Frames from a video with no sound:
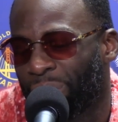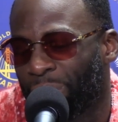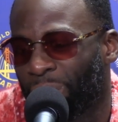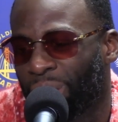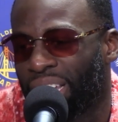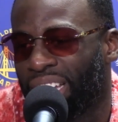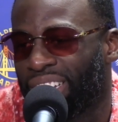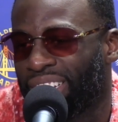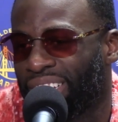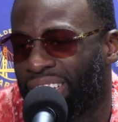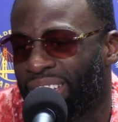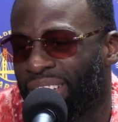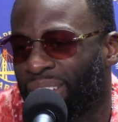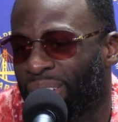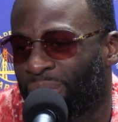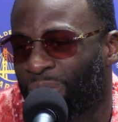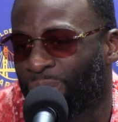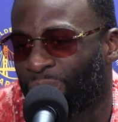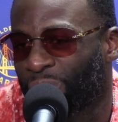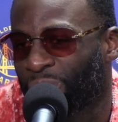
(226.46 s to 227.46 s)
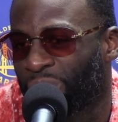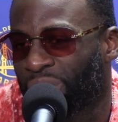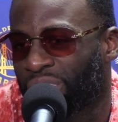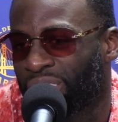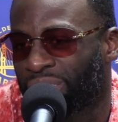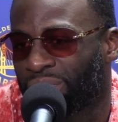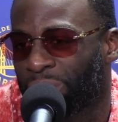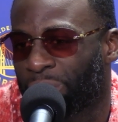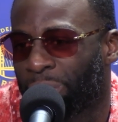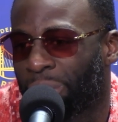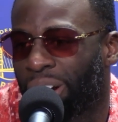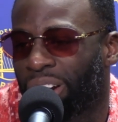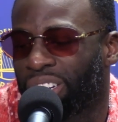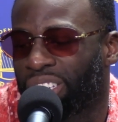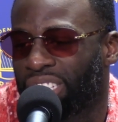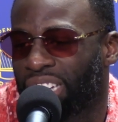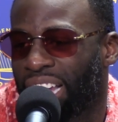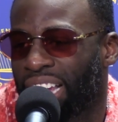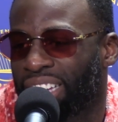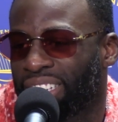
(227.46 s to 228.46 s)
playing the league for
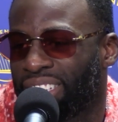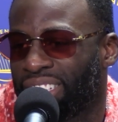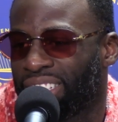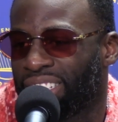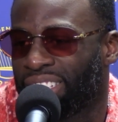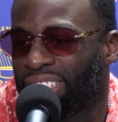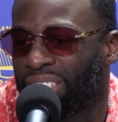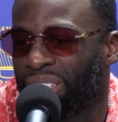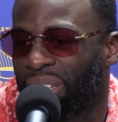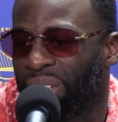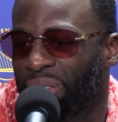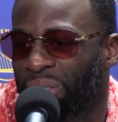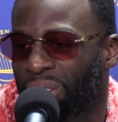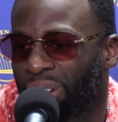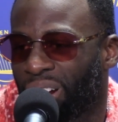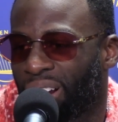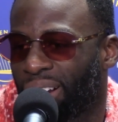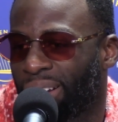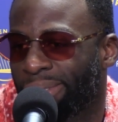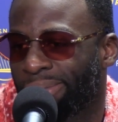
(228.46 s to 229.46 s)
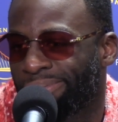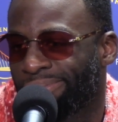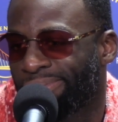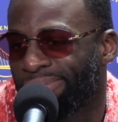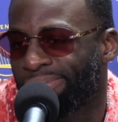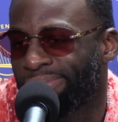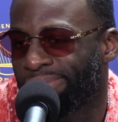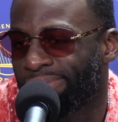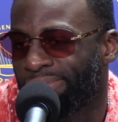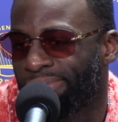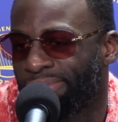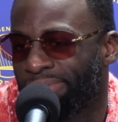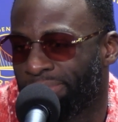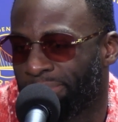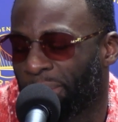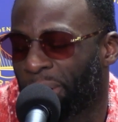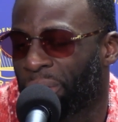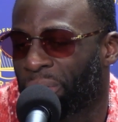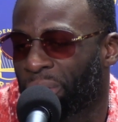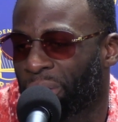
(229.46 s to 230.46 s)
Mark Jackson and Steve Kerr,
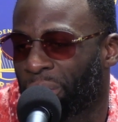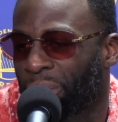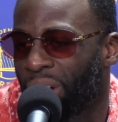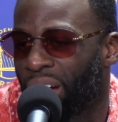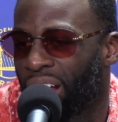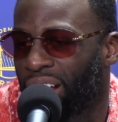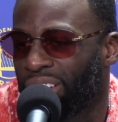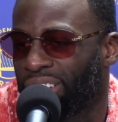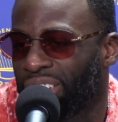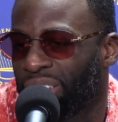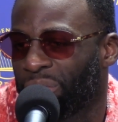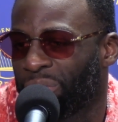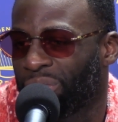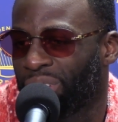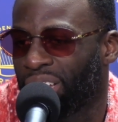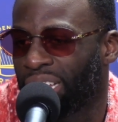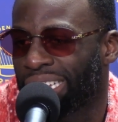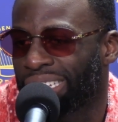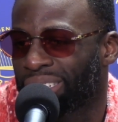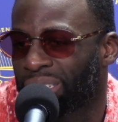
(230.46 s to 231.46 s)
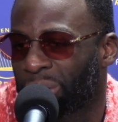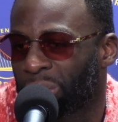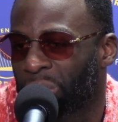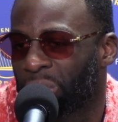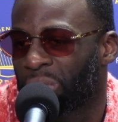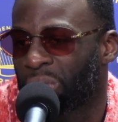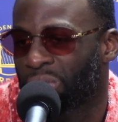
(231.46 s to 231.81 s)
both required defense.